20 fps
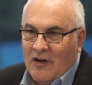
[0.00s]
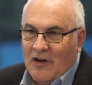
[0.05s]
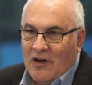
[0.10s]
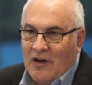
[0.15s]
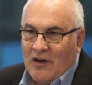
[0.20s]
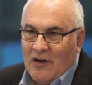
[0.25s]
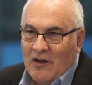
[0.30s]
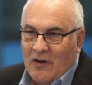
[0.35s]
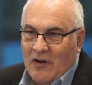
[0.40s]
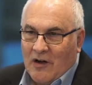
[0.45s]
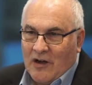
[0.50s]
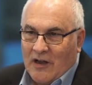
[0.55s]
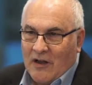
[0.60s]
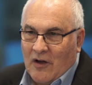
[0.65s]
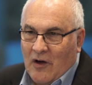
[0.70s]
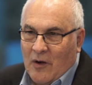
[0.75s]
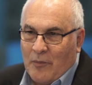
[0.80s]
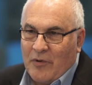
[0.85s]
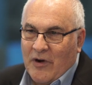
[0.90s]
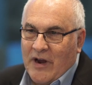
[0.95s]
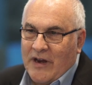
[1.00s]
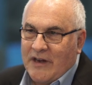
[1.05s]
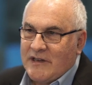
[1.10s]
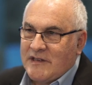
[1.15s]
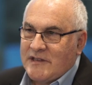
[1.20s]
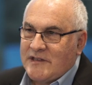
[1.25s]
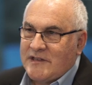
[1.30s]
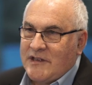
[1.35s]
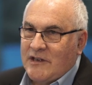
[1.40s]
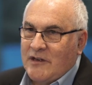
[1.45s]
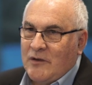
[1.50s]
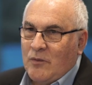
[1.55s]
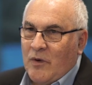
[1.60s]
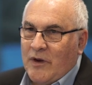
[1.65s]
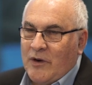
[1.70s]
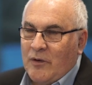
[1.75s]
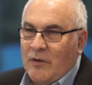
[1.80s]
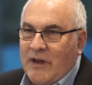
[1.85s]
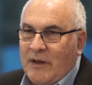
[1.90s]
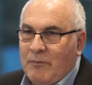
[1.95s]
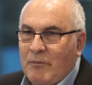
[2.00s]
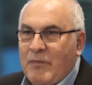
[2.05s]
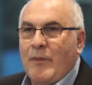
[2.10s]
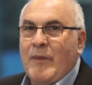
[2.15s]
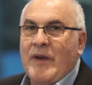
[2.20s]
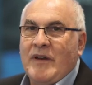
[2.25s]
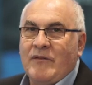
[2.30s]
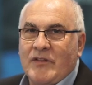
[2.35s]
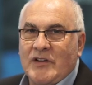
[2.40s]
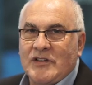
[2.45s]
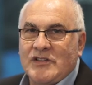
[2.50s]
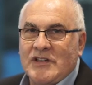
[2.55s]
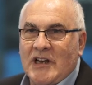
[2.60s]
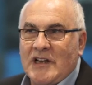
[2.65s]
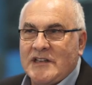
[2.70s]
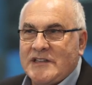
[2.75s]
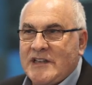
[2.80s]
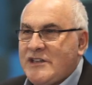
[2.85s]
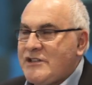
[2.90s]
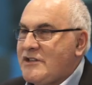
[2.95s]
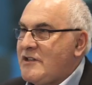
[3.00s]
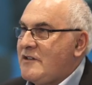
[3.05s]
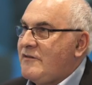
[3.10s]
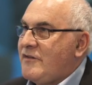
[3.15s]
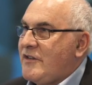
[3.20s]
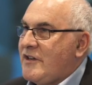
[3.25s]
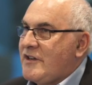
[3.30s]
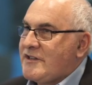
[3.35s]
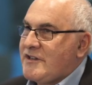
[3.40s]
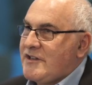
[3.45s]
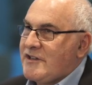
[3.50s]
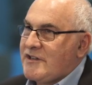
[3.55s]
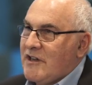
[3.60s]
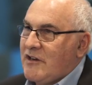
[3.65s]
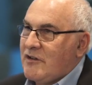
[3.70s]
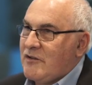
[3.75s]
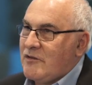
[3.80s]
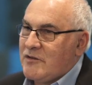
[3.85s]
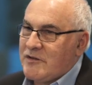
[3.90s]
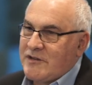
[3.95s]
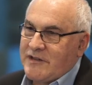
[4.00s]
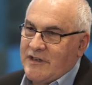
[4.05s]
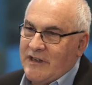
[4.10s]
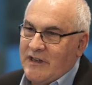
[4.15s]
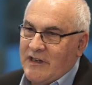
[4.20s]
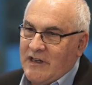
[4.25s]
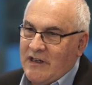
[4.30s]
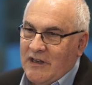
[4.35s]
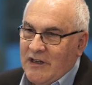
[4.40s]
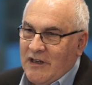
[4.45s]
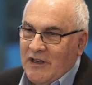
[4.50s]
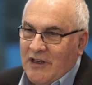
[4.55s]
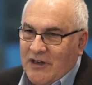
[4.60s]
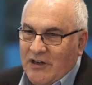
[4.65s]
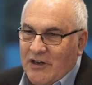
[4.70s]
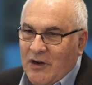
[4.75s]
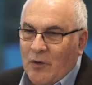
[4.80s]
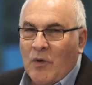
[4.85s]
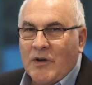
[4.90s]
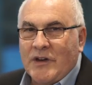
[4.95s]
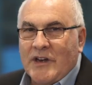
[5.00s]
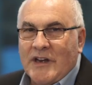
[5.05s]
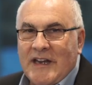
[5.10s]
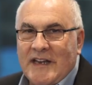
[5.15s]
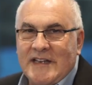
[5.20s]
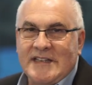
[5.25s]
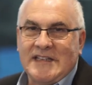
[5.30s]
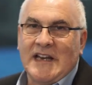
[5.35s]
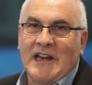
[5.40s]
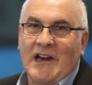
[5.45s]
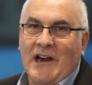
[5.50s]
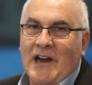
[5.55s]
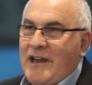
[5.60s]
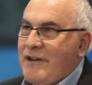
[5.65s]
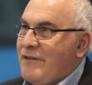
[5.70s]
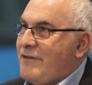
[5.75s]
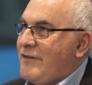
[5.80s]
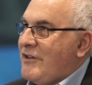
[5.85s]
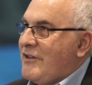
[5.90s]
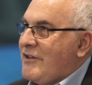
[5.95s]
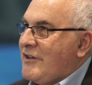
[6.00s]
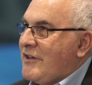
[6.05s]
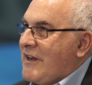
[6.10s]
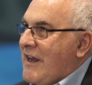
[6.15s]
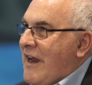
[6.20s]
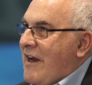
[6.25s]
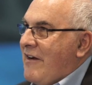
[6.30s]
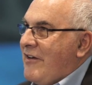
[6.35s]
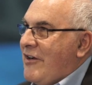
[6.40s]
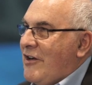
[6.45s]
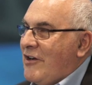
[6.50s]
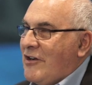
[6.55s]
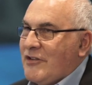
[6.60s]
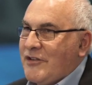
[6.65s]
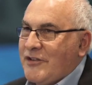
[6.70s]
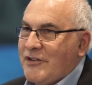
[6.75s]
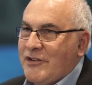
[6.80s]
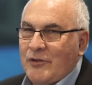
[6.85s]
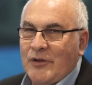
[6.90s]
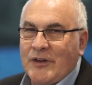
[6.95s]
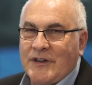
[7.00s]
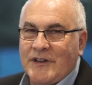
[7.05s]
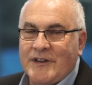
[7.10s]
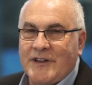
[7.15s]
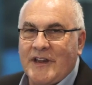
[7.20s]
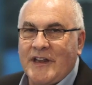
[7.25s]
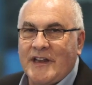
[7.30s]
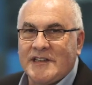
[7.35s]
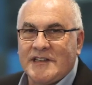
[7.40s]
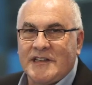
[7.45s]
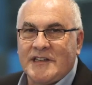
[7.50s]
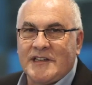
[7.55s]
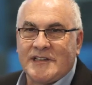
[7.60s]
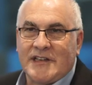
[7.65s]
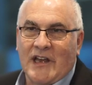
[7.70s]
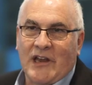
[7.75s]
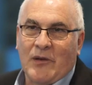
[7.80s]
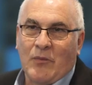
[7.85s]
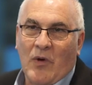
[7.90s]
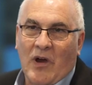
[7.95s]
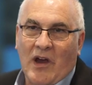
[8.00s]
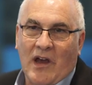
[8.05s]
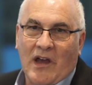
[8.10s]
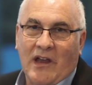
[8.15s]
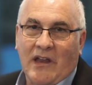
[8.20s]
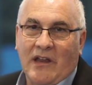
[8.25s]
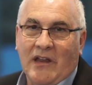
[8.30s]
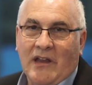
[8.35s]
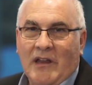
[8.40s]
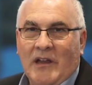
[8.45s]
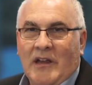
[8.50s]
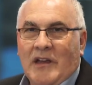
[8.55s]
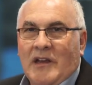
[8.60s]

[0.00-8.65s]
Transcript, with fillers: Uh, operators that want to implement virtualization versus those that are, you know, want an easy life and carry yeah. on doing things in the same way.